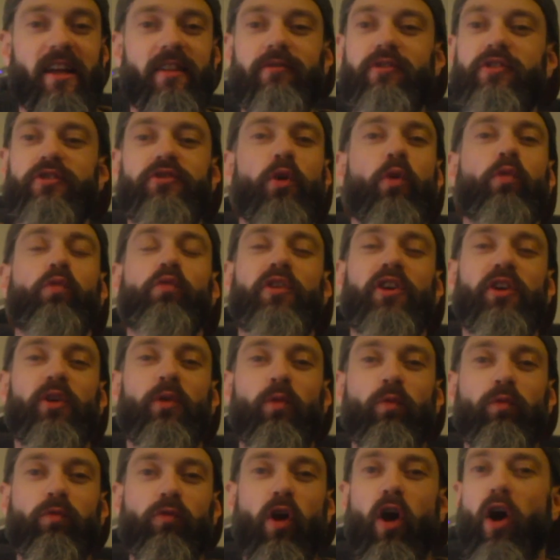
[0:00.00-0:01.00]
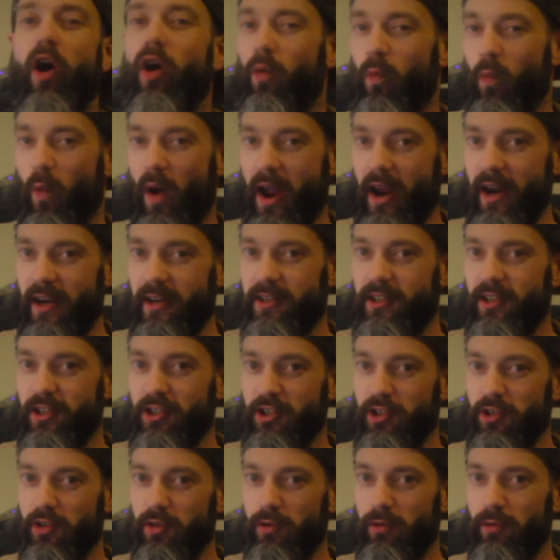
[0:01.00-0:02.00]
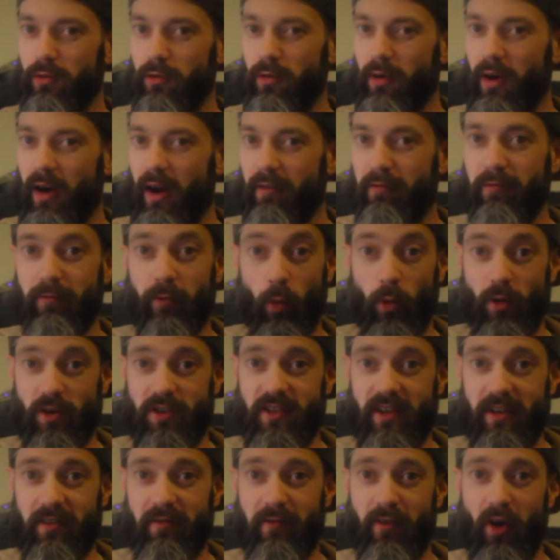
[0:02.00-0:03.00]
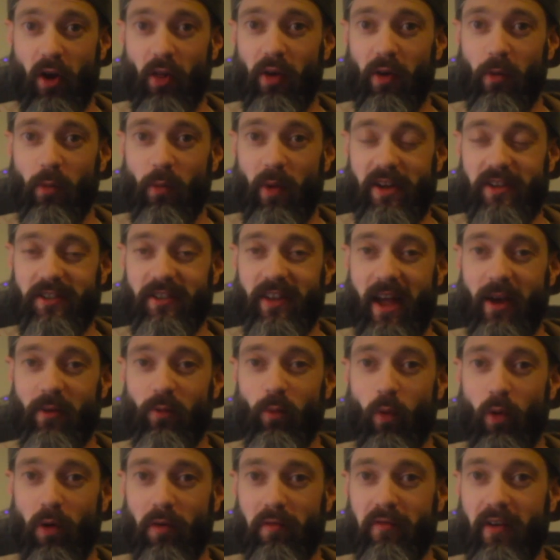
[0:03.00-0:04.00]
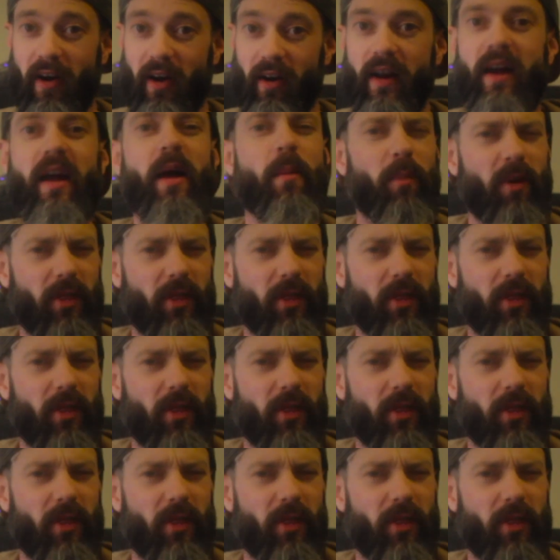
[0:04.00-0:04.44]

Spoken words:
There's no real wrong way to do a force in Fallout Wasteland Warfare,